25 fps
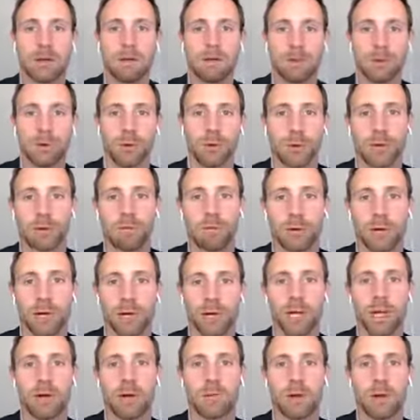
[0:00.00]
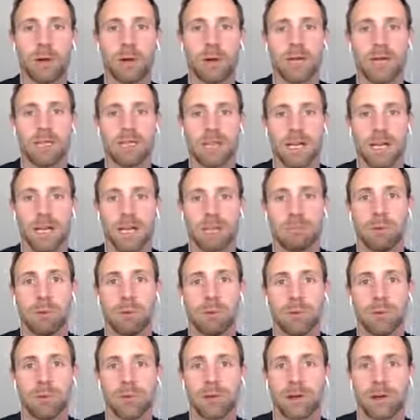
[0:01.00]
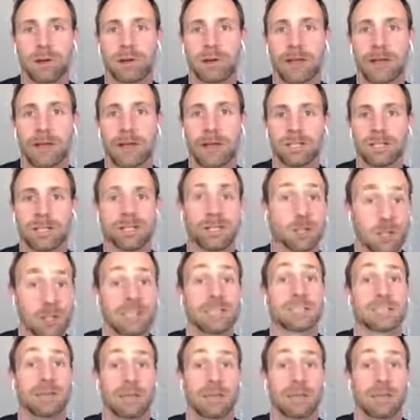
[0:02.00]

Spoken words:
for who to bring in when they decide to pull the trigger and actually list